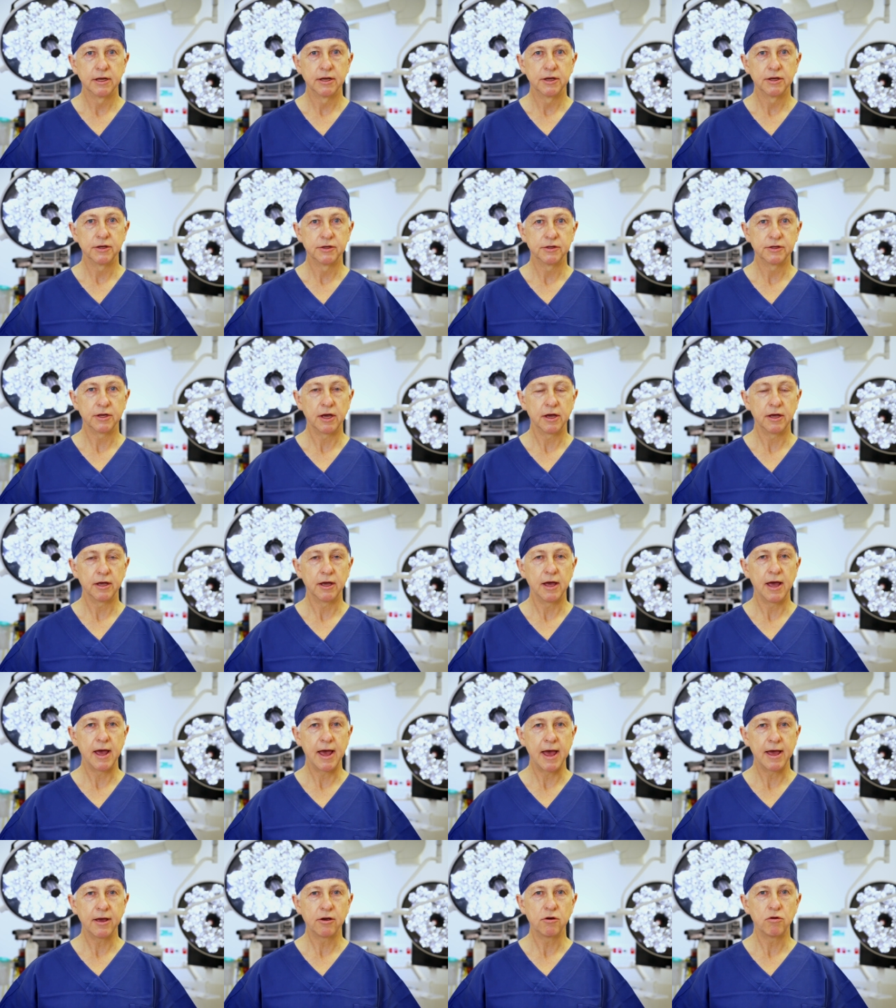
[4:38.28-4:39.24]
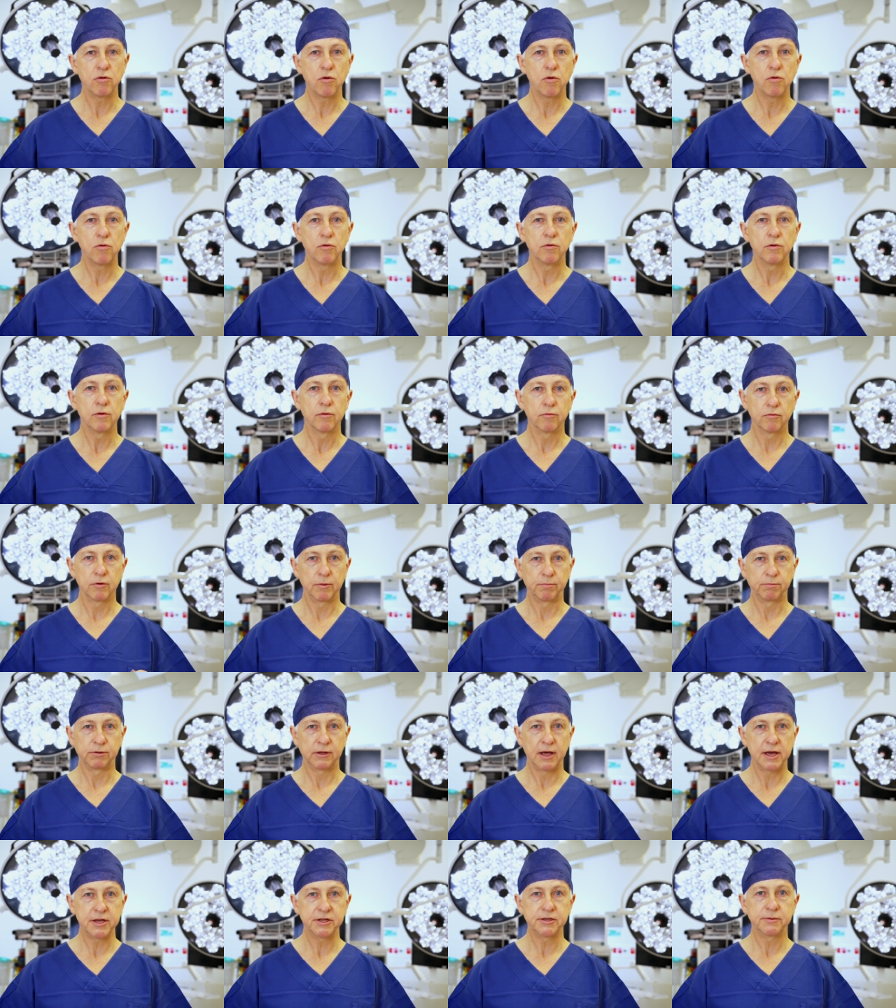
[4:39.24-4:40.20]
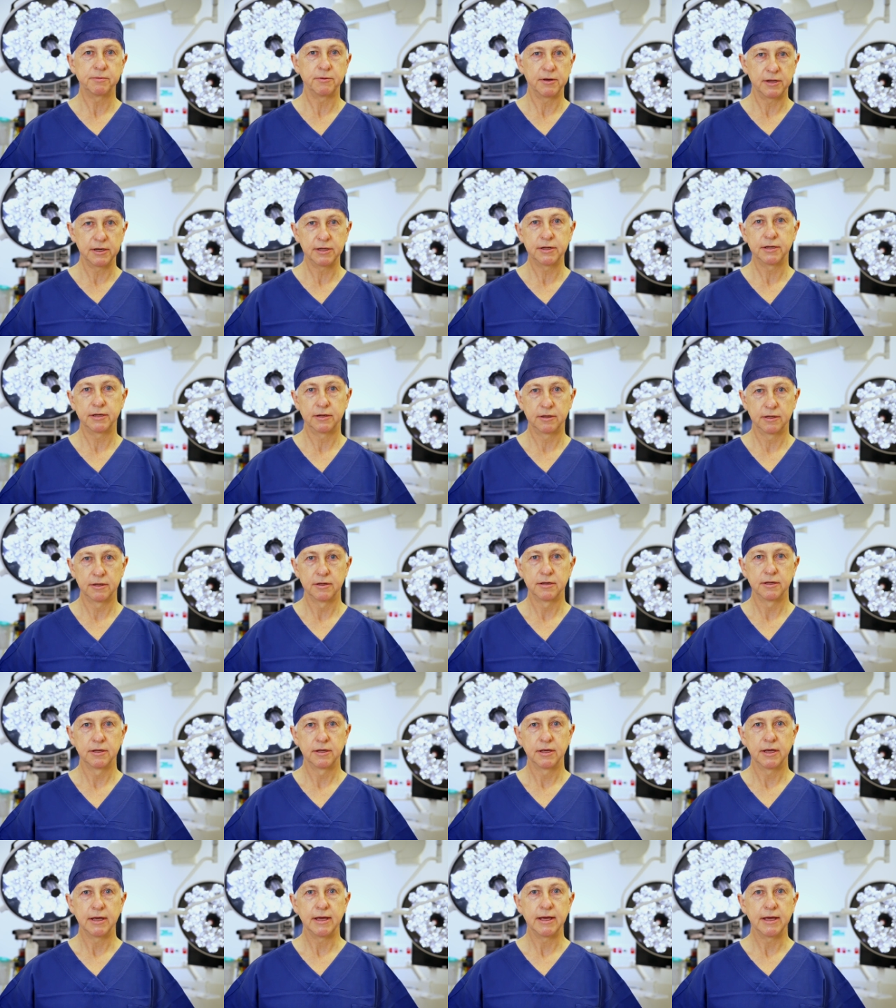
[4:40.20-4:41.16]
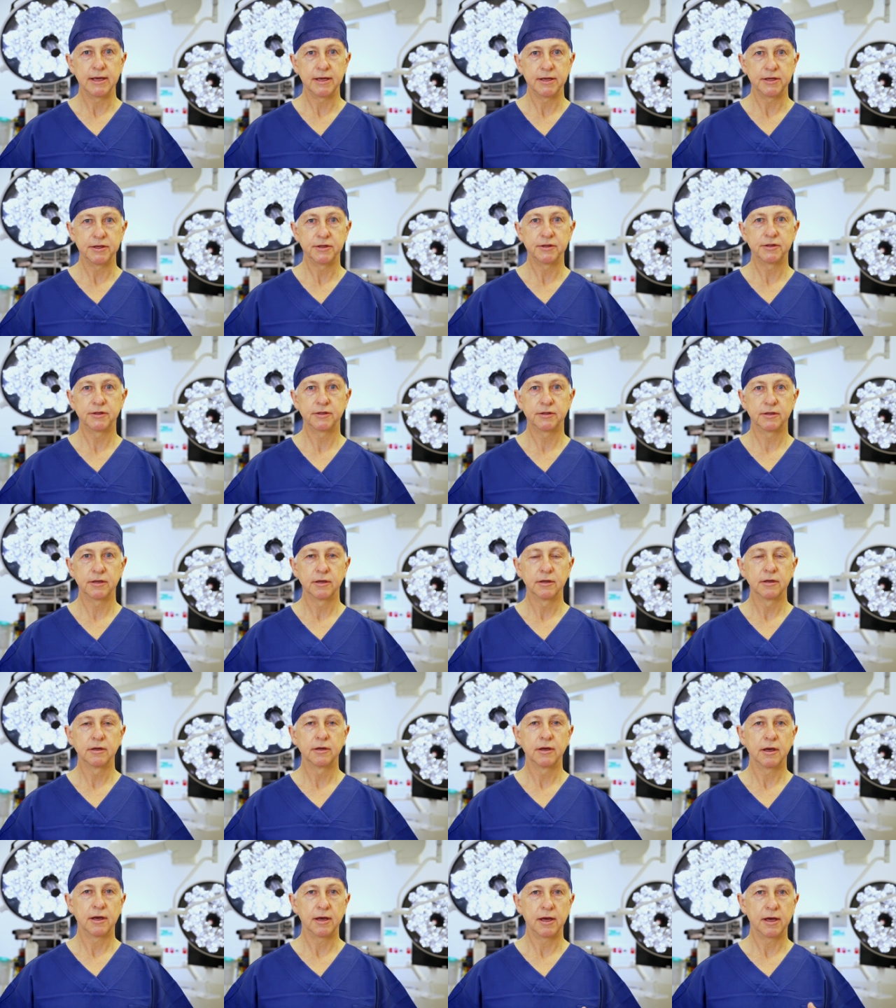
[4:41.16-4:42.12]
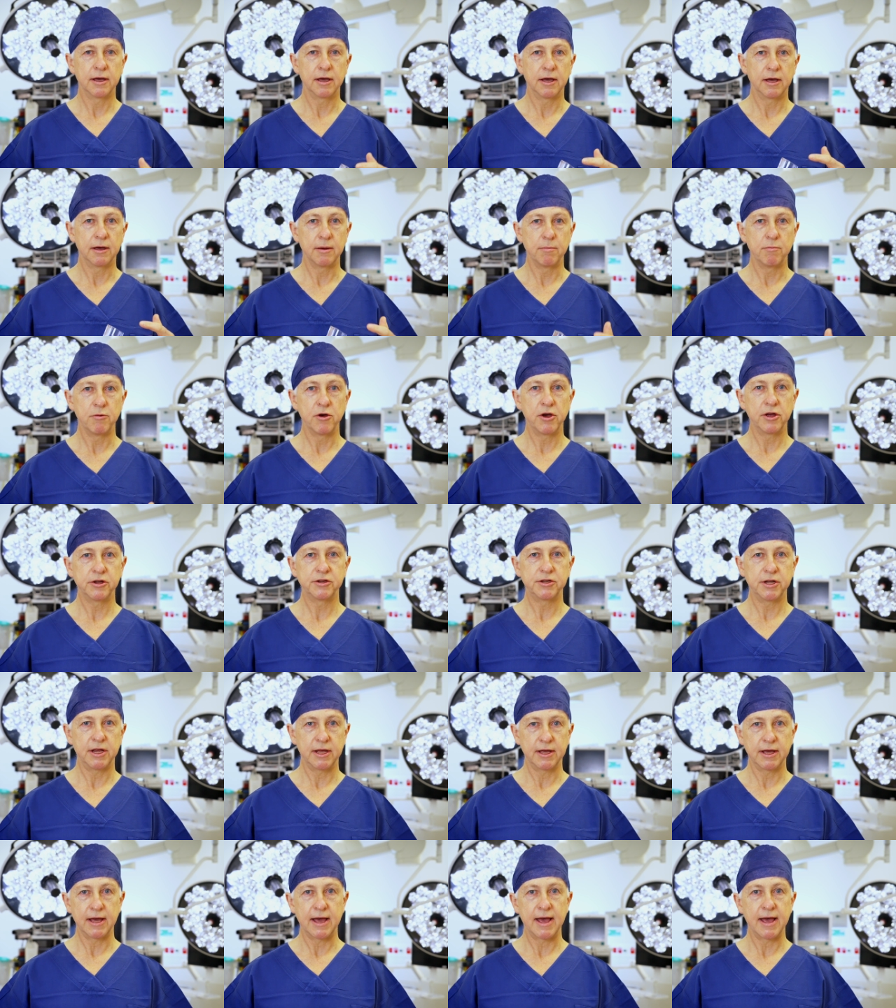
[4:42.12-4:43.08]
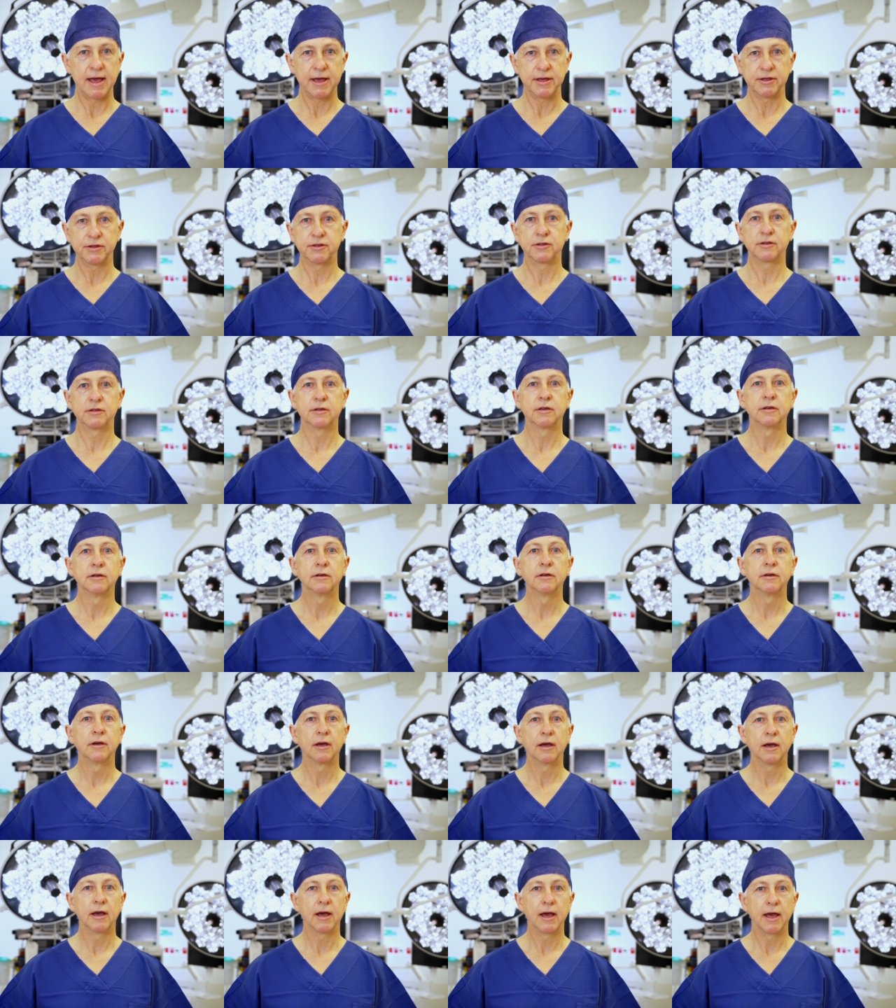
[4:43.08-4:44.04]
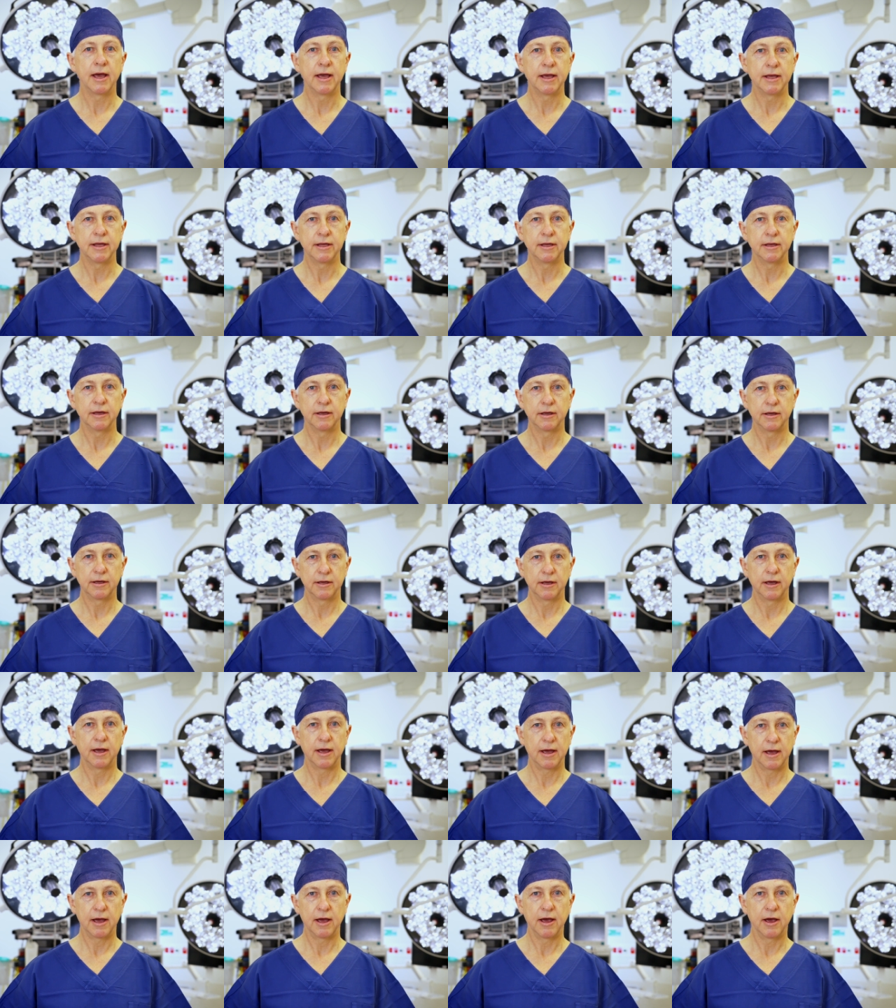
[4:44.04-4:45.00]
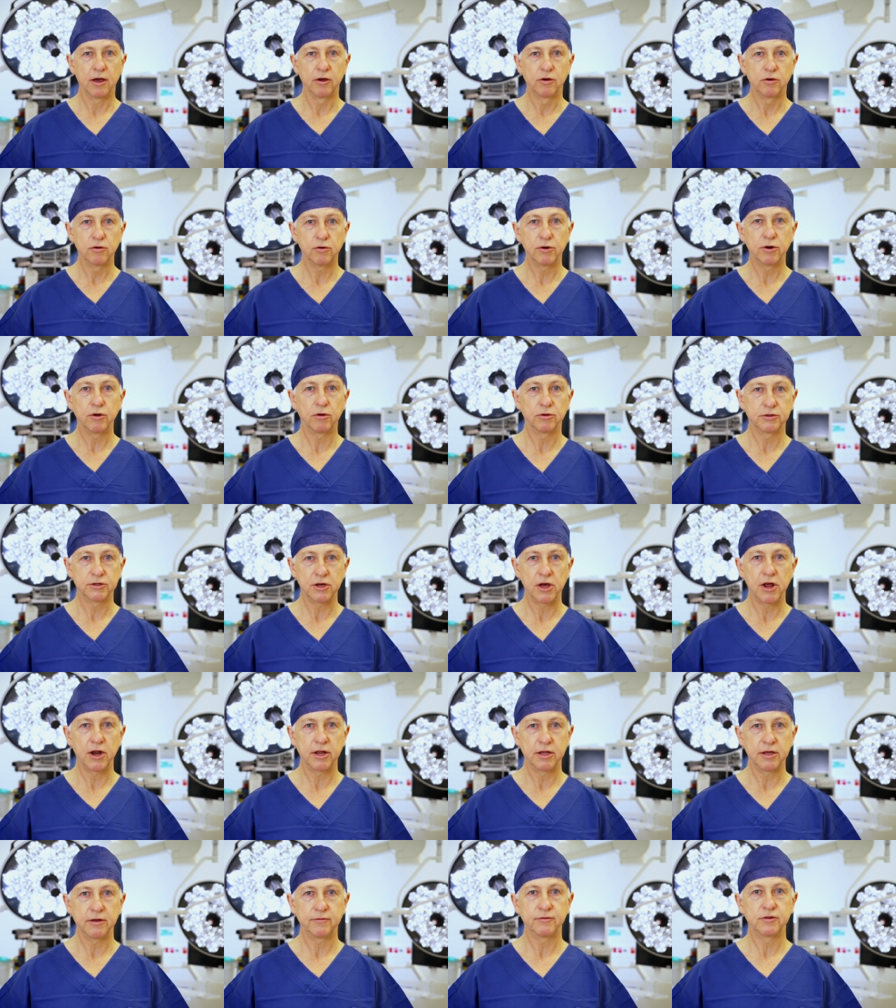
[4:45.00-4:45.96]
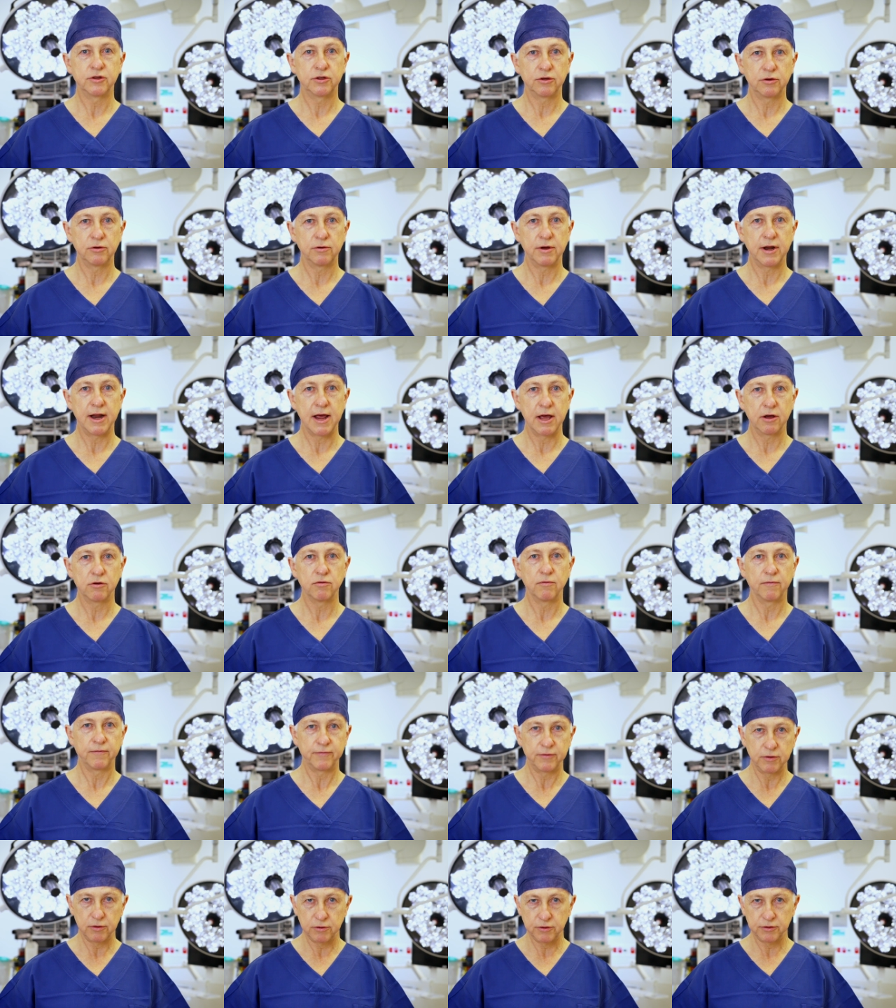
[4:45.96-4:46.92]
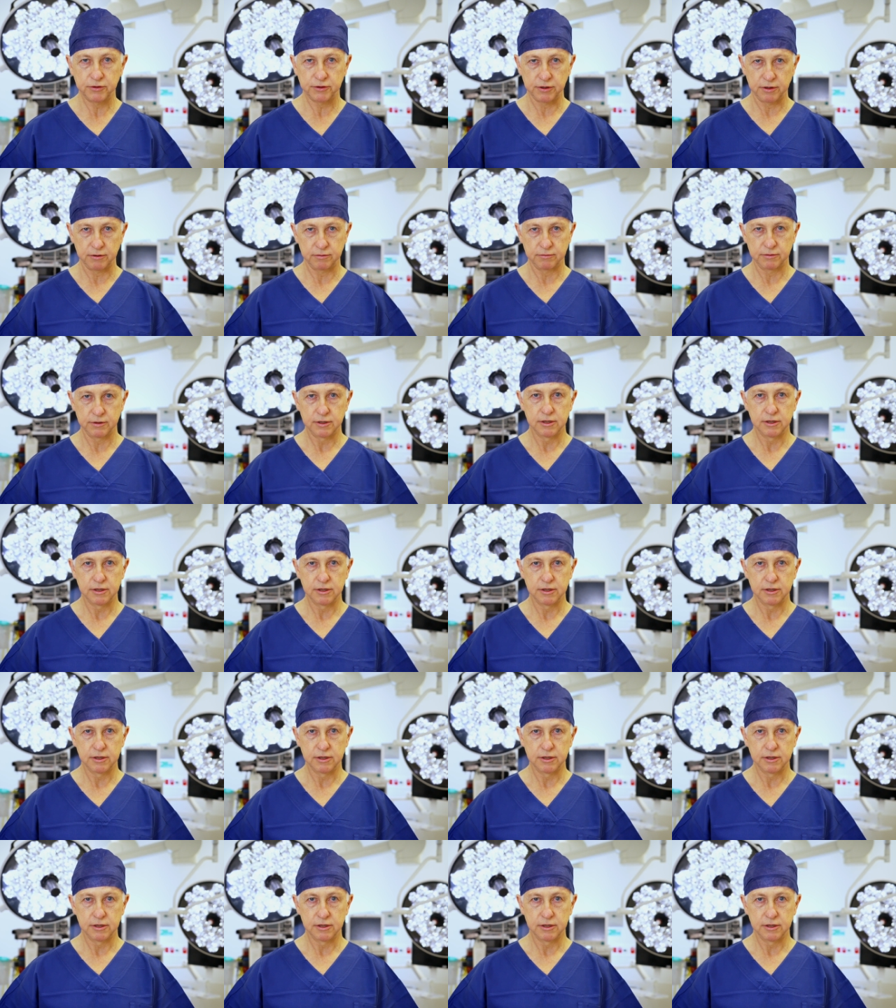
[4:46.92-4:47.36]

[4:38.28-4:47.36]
So ankle replacement is emerging as a good alternative to an ankle fusion.